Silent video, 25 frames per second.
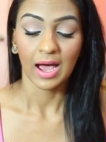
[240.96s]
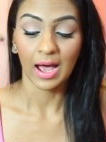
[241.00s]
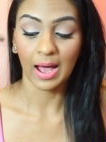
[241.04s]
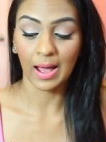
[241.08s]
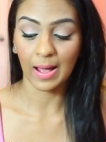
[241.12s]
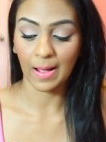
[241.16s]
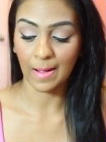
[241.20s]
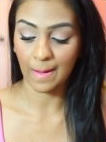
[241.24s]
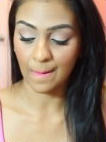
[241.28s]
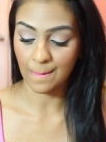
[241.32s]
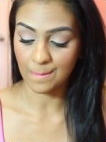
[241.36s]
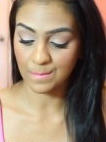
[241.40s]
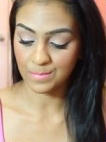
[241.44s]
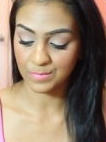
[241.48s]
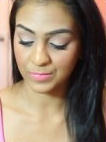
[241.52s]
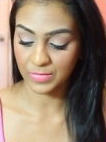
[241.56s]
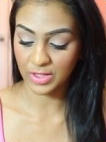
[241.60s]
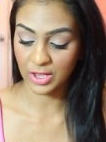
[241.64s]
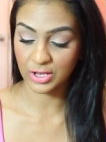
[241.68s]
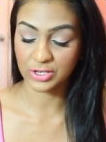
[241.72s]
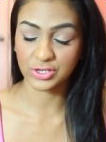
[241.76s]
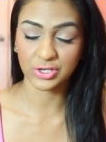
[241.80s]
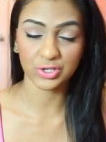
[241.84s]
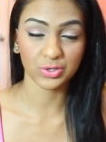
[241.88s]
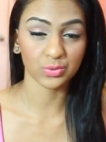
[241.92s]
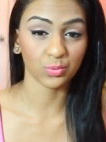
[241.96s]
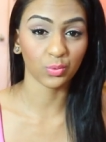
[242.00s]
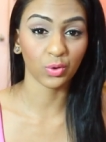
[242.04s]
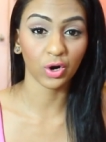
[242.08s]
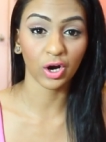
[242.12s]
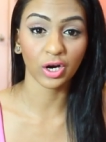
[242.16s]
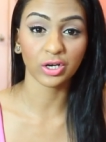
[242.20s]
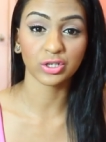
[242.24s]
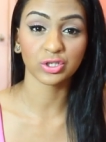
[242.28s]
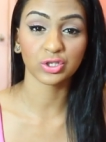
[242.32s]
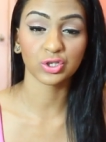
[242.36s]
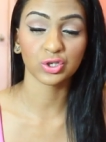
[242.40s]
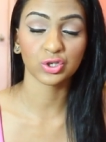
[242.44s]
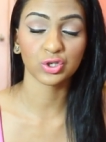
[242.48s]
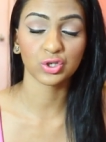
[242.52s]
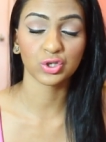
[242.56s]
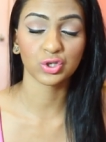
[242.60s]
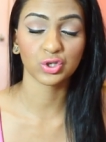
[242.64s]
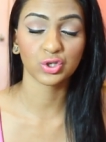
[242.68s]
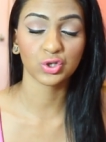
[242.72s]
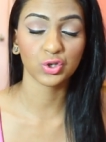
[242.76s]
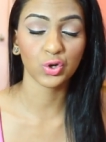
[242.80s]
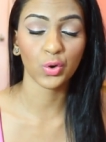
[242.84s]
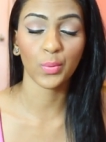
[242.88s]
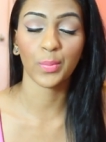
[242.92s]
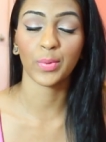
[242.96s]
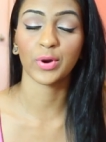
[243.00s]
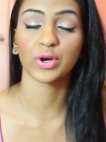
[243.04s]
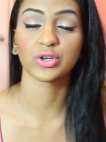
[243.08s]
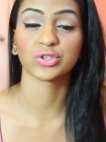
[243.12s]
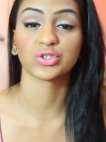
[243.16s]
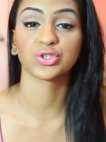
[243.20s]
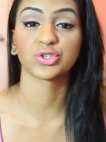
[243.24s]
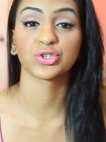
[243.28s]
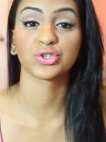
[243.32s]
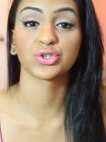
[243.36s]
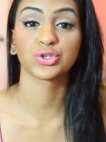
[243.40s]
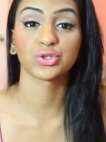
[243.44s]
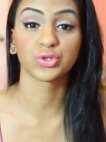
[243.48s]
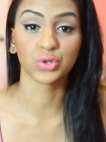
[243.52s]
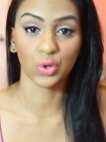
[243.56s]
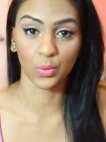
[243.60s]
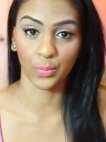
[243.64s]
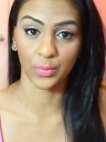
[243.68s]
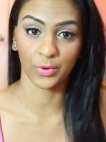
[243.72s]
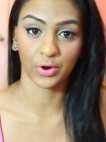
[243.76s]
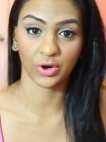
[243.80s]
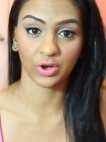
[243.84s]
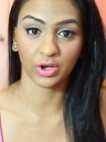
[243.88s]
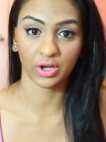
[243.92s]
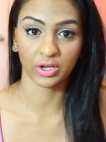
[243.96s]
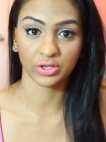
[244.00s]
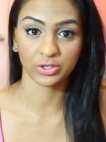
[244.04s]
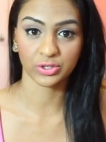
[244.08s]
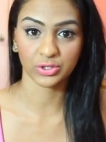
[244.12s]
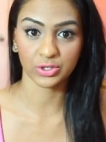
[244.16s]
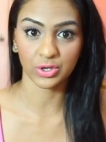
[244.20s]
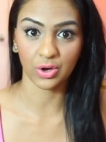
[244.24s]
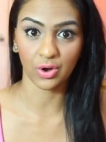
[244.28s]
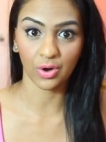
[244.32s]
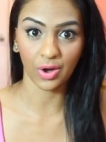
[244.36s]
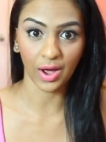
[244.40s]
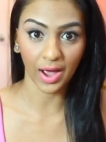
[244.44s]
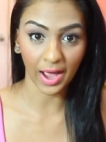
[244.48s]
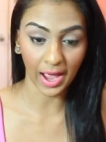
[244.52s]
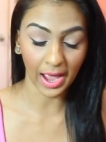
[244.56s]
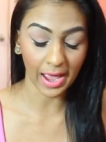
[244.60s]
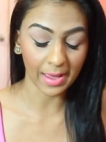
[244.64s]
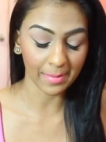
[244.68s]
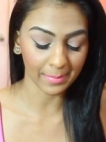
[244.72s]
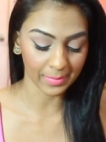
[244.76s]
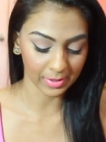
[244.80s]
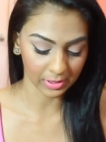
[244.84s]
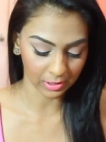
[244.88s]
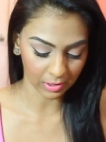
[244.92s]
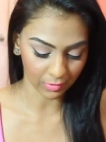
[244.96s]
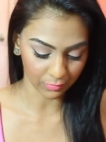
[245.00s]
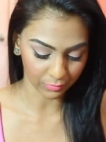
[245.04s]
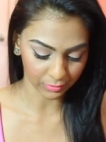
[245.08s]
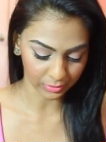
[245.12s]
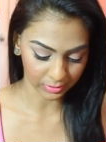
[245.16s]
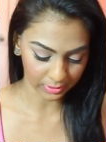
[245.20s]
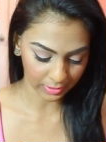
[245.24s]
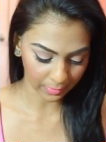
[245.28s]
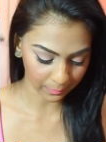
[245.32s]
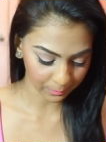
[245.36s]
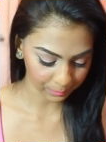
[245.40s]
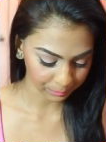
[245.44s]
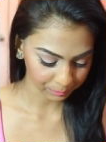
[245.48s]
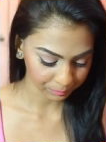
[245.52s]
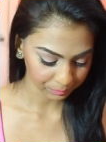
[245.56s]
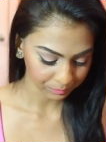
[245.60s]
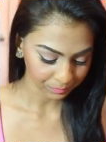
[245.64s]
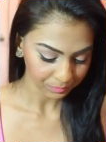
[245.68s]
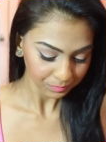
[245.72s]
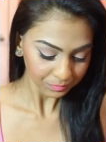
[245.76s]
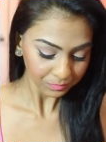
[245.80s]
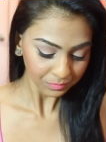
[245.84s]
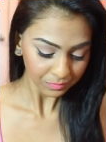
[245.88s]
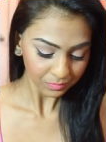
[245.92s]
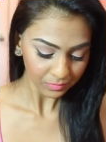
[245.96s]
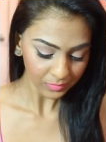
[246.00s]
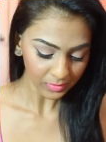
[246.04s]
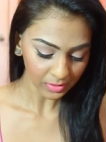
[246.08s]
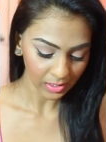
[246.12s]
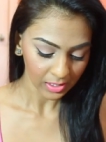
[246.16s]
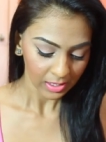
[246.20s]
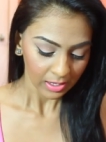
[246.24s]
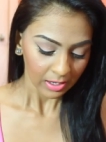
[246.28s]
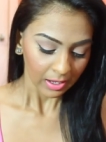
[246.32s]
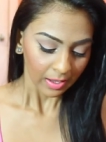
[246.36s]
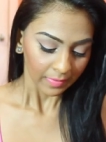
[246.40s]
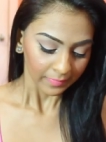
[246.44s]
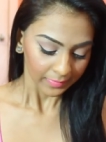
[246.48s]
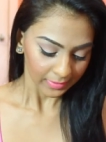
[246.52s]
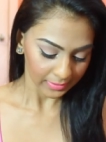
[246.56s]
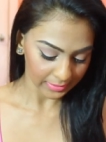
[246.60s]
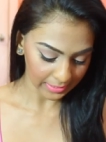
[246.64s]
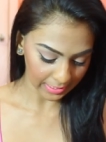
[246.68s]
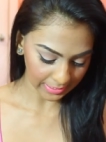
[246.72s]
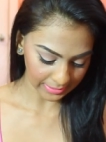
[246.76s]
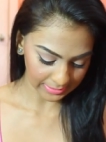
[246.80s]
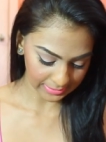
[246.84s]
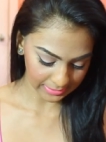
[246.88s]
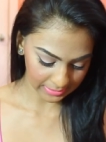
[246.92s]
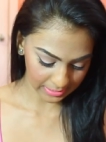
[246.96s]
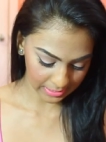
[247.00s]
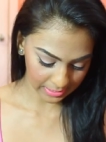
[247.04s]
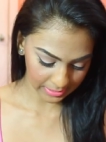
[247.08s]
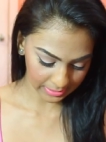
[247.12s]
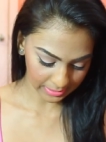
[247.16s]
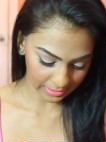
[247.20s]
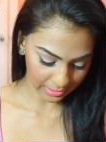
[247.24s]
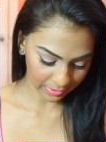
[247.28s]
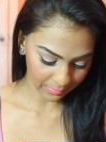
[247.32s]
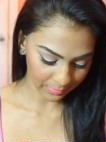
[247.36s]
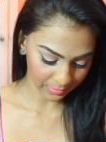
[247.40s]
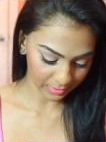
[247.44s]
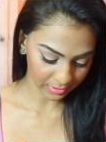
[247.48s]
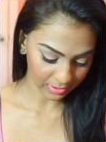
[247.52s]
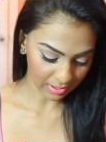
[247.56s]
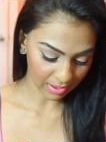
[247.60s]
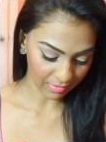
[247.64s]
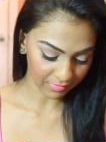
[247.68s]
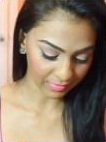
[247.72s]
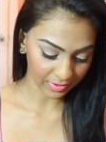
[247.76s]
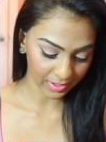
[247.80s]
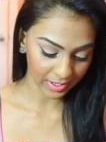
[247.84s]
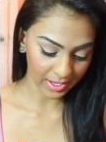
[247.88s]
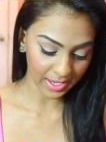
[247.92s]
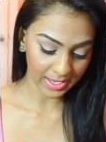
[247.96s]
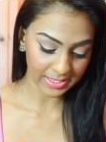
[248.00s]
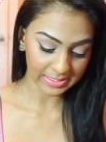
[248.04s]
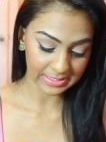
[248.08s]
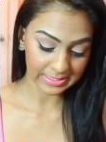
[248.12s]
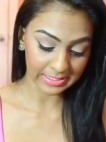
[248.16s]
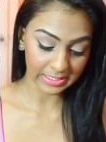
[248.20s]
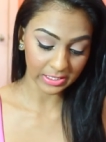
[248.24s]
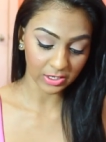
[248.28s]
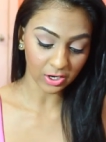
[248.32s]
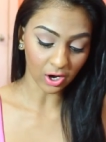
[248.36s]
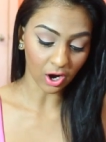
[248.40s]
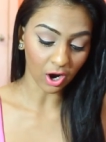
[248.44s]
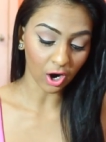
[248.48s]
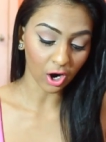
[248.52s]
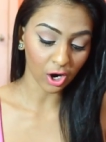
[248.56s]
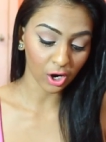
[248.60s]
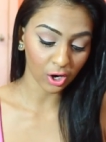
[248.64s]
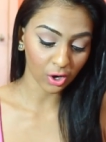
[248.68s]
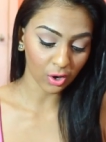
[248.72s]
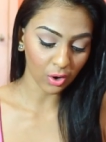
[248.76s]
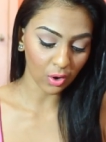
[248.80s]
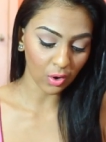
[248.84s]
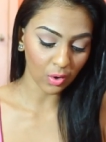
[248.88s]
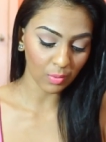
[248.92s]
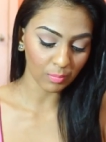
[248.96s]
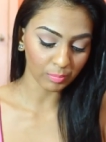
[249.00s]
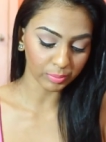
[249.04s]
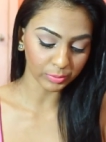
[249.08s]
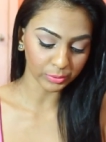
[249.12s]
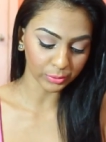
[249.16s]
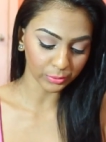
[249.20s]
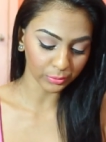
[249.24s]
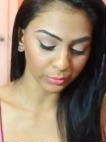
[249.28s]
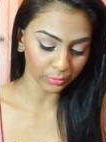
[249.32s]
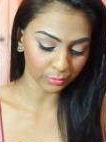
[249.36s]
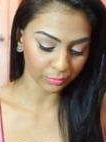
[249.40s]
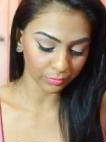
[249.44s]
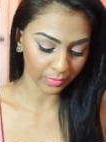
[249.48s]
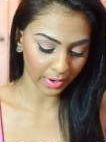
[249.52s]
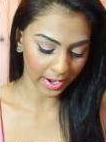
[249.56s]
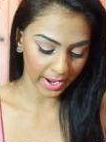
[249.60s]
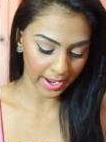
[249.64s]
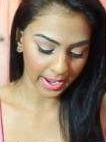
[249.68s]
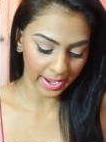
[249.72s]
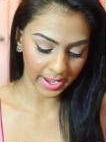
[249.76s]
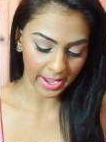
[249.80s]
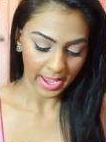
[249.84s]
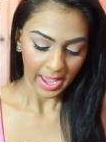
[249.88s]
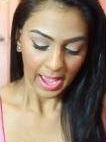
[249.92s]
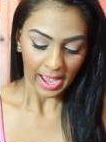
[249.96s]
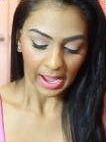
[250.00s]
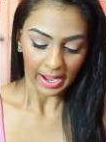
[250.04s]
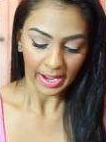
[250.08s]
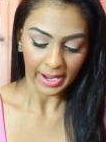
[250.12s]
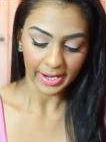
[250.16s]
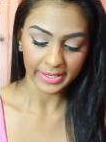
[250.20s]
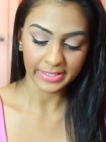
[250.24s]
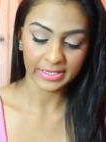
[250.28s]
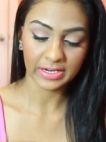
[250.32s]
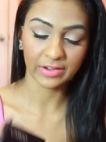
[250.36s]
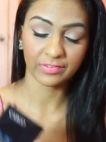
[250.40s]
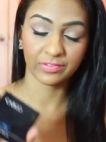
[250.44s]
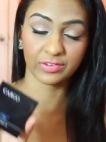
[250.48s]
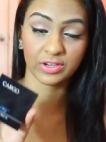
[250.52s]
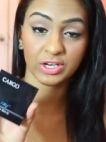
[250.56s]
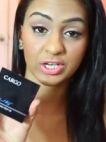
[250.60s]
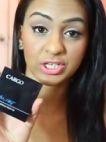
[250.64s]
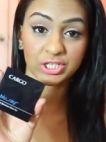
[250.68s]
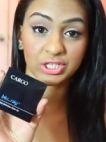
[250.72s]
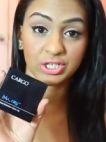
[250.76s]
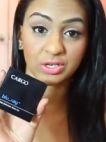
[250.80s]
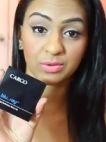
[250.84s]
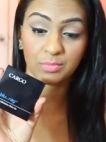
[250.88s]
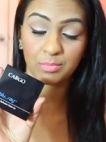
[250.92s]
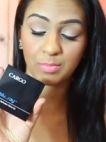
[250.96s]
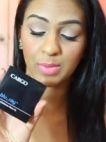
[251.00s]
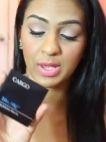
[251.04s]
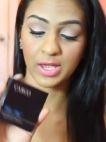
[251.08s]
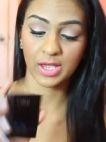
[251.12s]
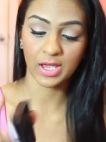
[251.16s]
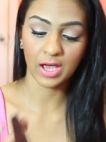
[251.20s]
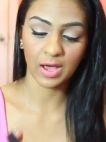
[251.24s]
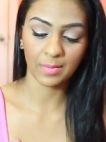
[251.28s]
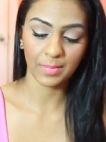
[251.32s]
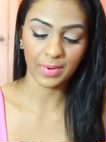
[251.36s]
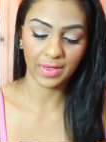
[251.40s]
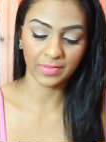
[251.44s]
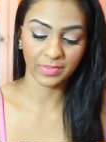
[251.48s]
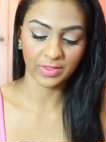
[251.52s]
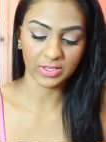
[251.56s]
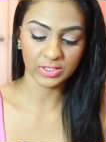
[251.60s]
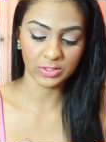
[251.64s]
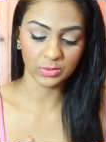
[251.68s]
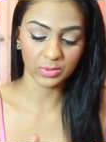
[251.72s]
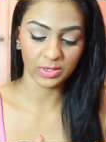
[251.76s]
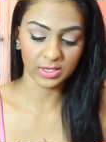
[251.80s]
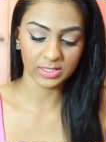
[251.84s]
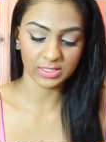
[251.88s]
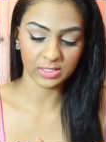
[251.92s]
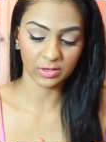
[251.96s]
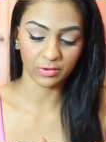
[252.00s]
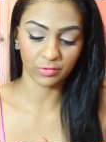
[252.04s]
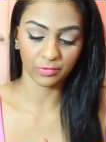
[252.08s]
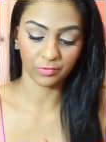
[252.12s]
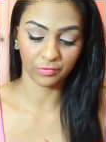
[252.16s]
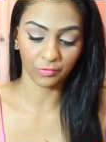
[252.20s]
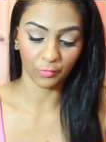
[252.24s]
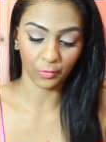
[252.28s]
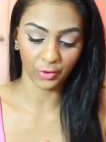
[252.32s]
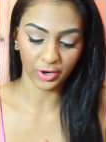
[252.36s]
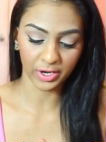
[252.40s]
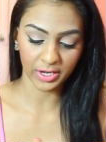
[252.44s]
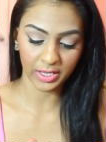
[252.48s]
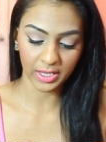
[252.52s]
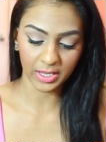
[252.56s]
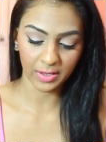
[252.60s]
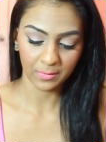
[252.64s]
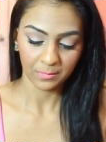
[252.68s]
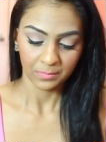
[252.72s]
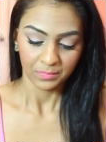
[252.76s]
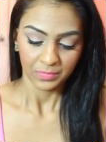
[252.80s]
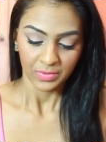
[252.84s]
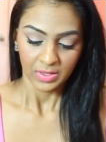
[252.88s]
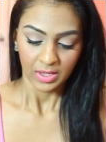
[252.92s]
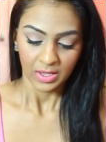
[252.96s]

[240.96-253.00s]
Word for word: um, it just works so super, super good. So I'm in love with it. The next thing that I've been loving is the Cargo Blu-ray High Definition Makeup. And this one is in 40.